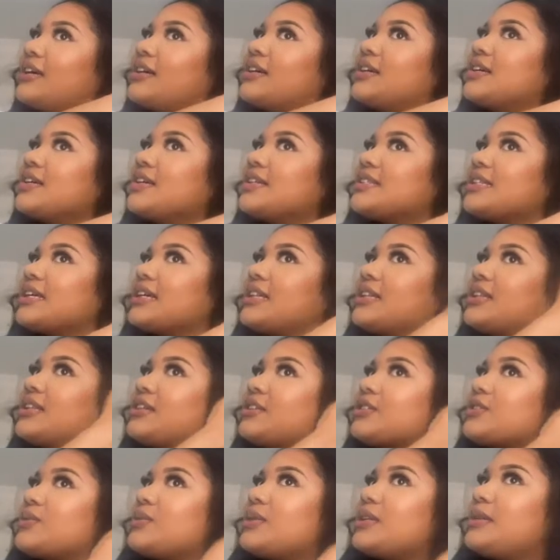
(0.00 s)
It was like a little
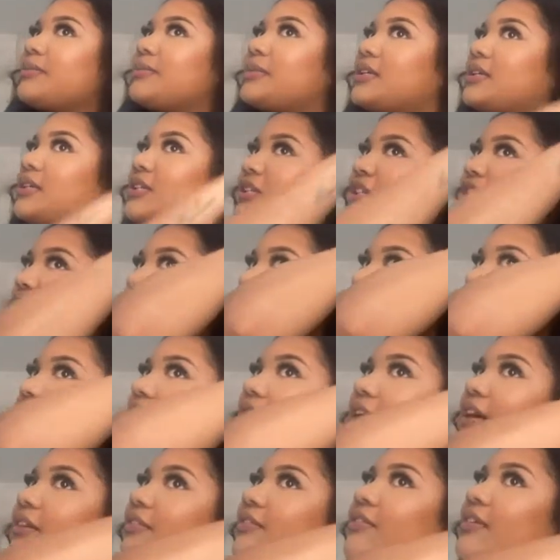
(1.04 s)
20-minute
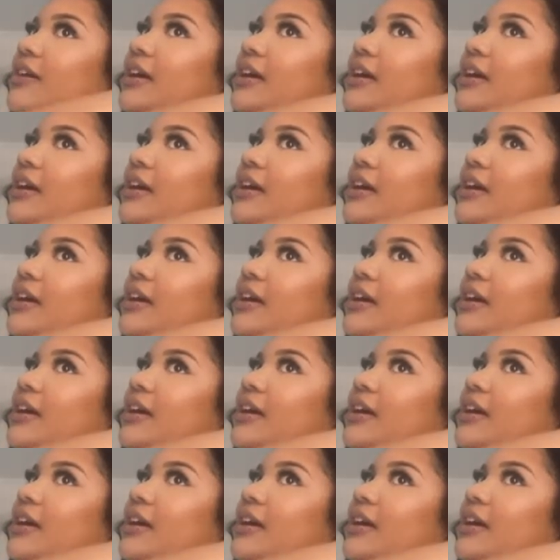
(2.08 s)
drive,